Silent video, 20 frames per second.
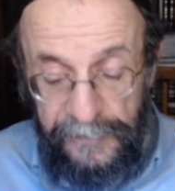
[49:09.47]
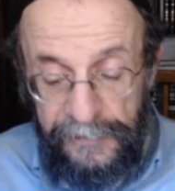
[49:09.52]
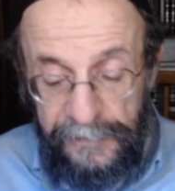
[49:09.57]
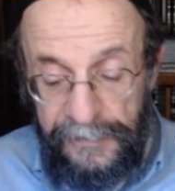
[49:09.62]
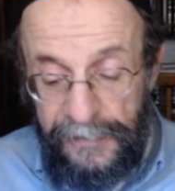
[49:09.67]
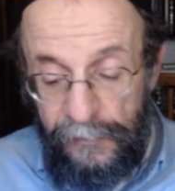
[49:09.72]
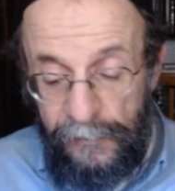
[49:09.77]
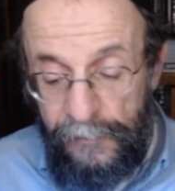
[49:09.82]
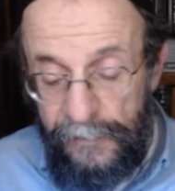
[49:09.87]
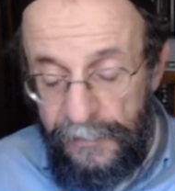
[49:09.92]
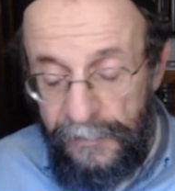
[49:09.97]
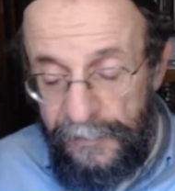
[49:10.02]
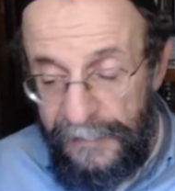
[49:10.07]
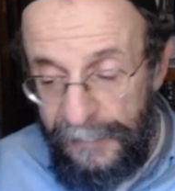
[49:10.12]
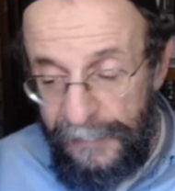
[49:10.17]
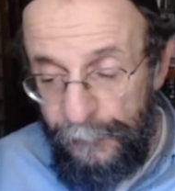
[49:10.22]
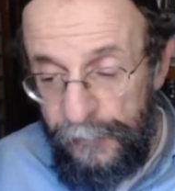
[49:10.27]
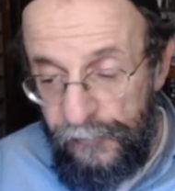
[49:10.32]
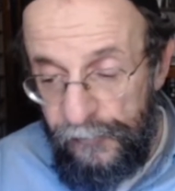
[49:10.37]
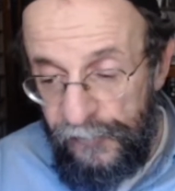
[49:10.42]
Now, I
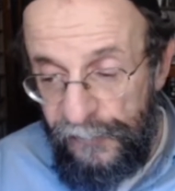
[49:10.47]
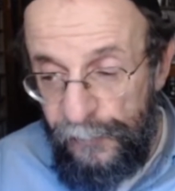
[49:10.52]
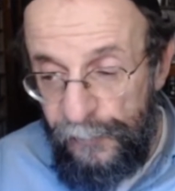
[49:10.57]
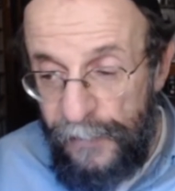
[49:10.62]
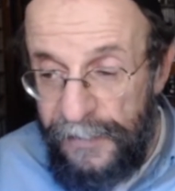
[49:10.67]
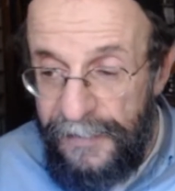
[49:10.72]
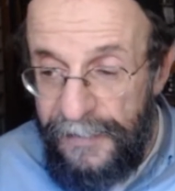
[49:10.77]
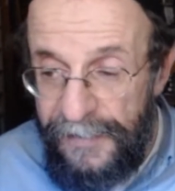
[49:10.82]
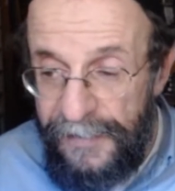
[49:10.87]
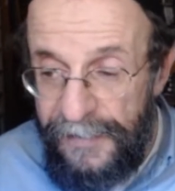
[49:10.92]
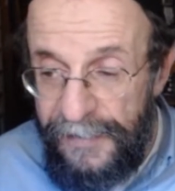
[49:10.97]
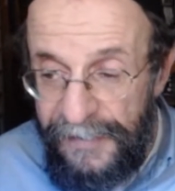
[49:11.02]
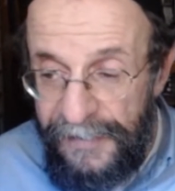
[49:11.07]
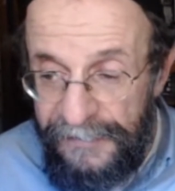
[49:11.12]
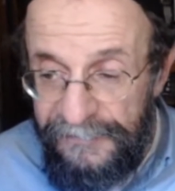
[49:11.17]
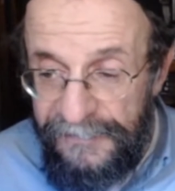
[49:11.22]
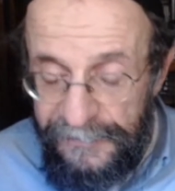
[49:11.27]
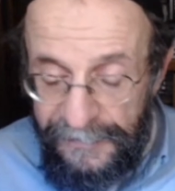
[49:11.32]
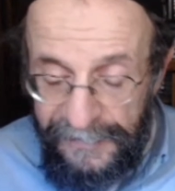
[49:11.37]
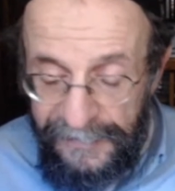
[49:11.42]
would just want to end
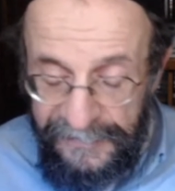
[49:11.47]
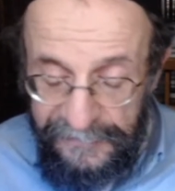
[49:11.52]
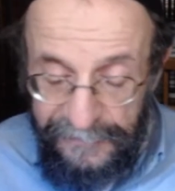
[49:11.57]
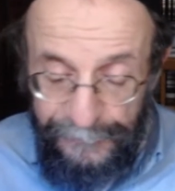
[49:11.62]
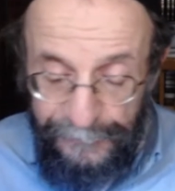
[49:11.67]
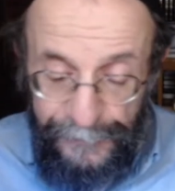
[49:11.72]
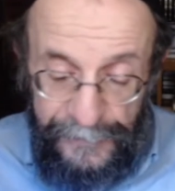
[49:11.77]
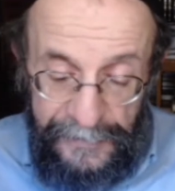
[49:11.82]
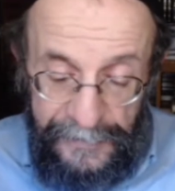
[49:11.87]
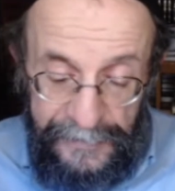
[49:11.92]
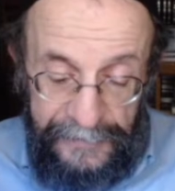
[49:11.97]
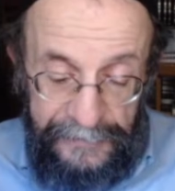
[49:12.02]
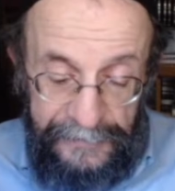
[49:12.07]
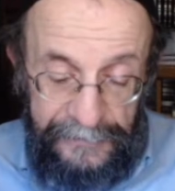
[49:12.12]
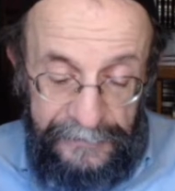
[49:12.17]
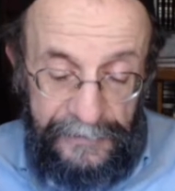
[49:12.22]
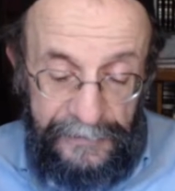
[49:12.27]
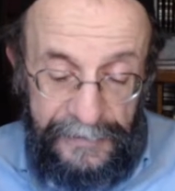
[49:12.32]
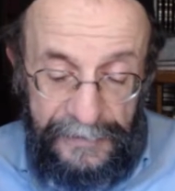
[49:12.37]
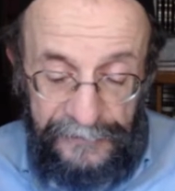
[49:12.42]
tonight by
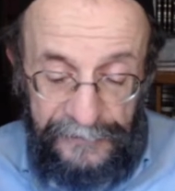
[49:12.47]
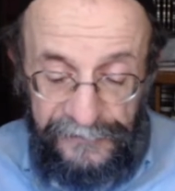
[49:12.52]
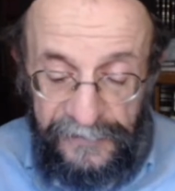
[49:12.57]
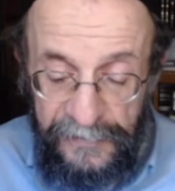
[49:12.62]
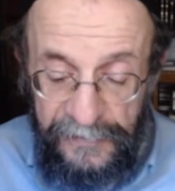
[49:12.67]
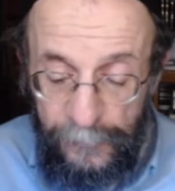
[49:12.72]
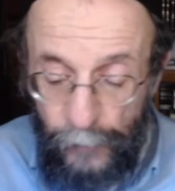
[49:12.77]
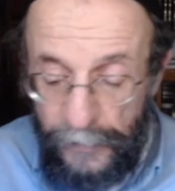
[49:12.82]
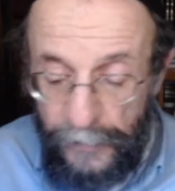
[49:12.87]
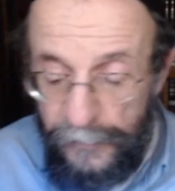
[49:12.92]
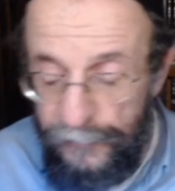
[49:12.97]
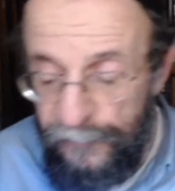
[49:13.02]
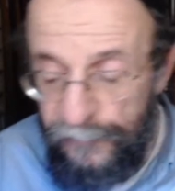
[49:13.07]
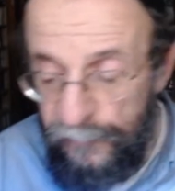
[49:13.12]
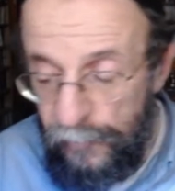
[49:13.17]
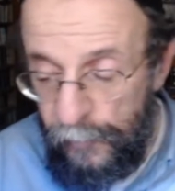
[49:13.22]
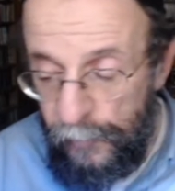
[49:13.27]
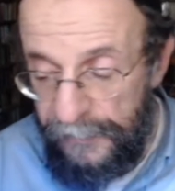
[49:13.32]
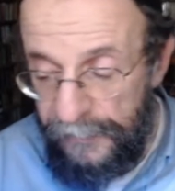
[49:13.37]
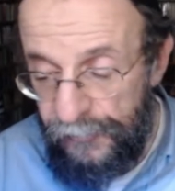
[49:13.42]
asking one or two
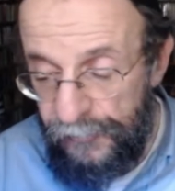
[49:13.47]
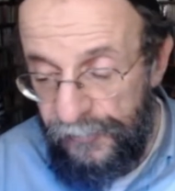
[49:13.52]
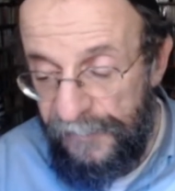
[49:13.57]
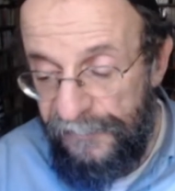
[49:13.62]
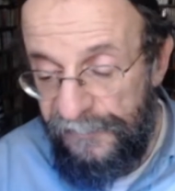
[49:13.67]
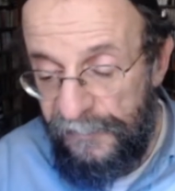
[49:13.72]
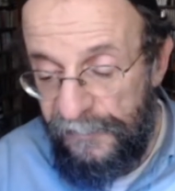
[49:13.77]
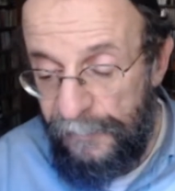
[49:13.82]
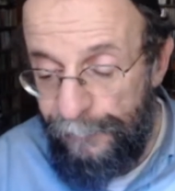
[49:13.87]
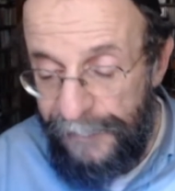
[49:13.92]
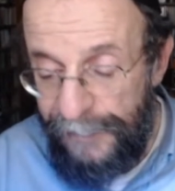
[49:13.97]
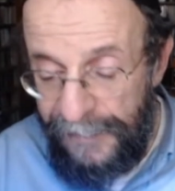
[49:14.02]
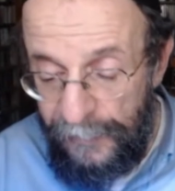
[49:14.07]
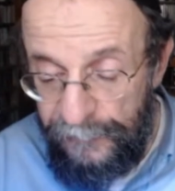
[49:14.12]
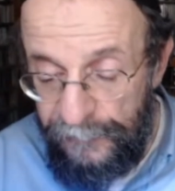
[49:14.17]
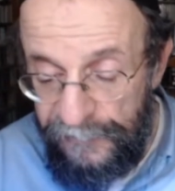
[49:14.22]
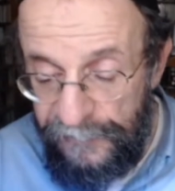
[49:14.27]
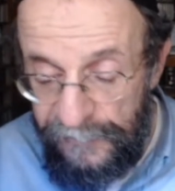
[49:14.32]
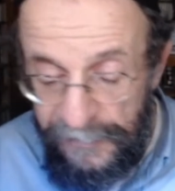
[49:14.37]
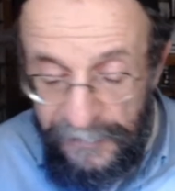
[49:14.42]
questions
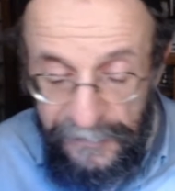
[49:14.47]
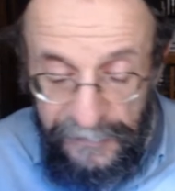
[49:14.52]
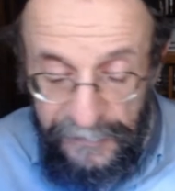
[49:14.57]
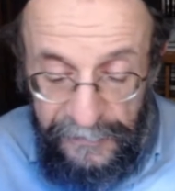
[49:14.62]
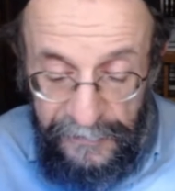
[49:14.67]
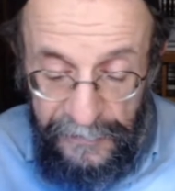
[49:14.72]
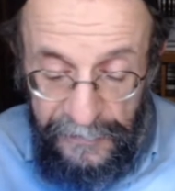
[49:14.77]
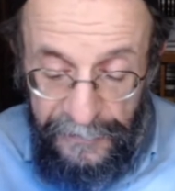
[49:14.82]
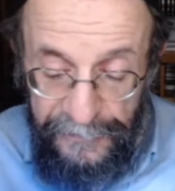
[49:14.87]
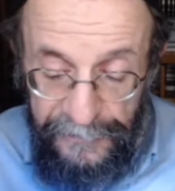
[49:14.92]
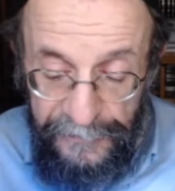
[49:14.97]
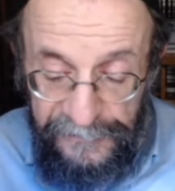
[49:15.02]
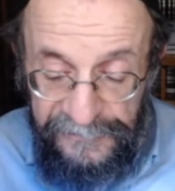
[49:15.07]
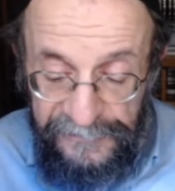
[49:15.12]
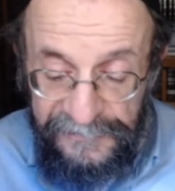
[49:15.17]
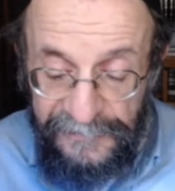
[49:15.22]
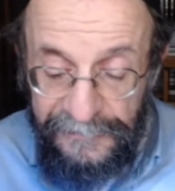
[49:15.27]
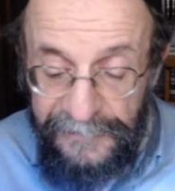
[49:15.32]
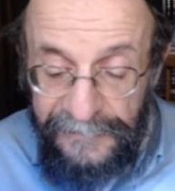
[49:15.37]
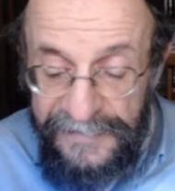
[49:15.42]
about
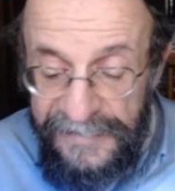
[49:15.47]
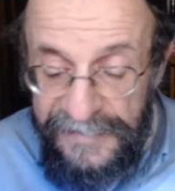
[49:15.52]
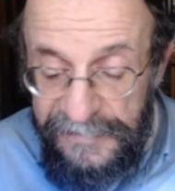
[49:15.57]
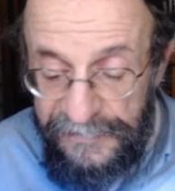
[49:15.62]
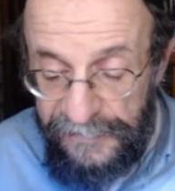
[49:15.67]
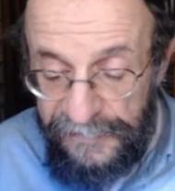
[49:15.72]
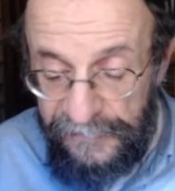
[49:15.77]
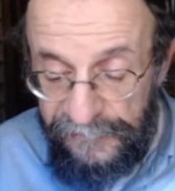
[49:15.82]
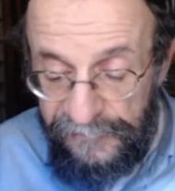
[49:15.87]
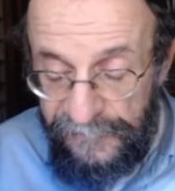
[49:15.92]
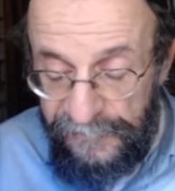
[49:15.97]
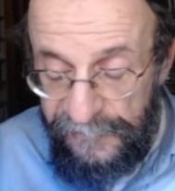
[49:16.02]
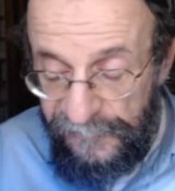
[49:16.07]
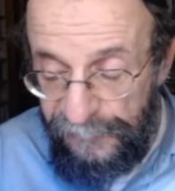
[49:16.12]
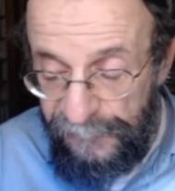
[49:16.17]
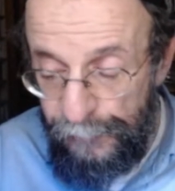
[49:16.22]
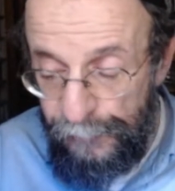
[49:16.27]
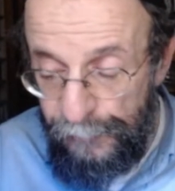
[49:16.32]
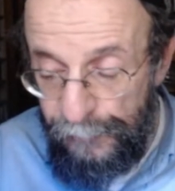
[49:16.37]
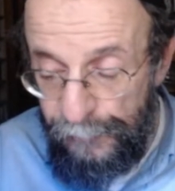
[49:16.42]
this lenient,
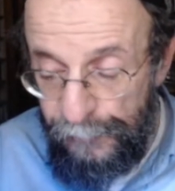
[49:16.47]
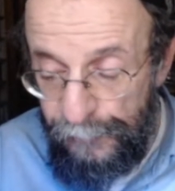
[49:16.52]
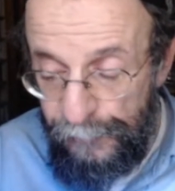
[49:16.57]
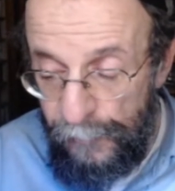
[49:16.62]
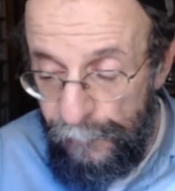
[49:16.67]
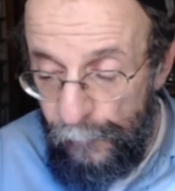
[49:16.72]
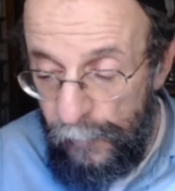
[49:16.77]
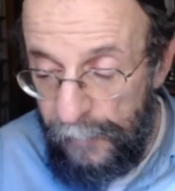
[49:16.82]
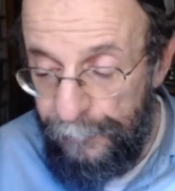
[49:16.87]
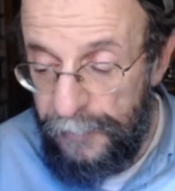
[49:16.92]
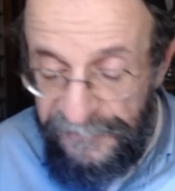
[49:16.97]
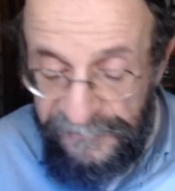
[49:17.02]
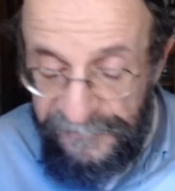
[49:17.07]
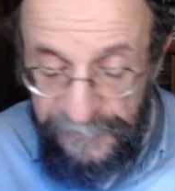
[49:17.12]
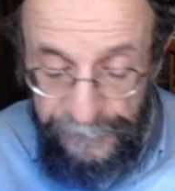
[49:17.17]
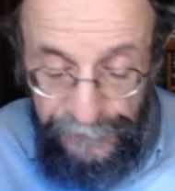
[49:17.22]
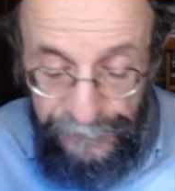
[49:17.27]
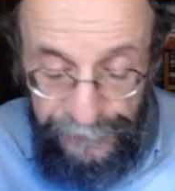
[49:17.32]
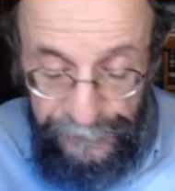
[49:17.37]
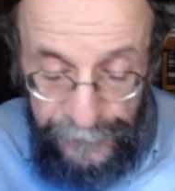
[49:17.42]
this more
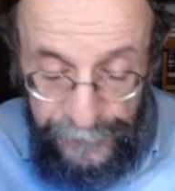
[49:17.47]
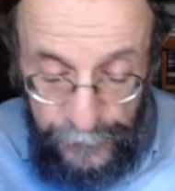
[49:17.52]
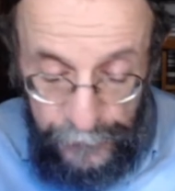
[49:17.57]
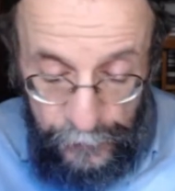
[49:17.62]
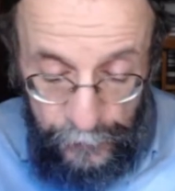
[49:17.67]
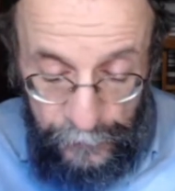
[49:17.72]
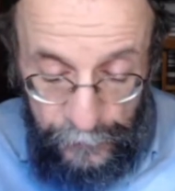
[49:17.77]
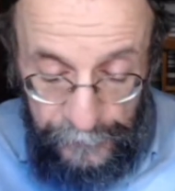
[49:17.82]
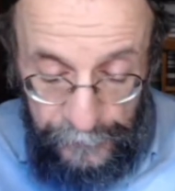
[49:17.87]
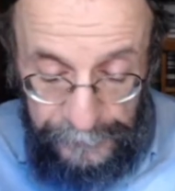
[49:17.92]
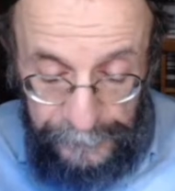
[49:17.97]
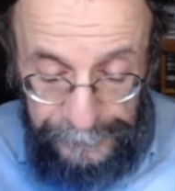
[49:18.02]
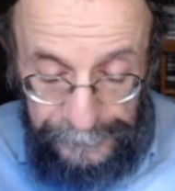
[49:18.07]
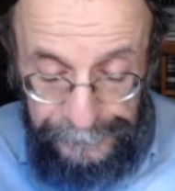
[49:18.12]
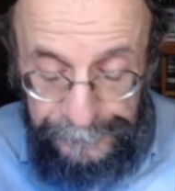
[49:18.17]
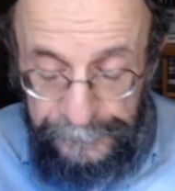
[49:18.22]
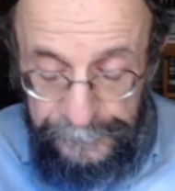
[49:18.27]
permissive view.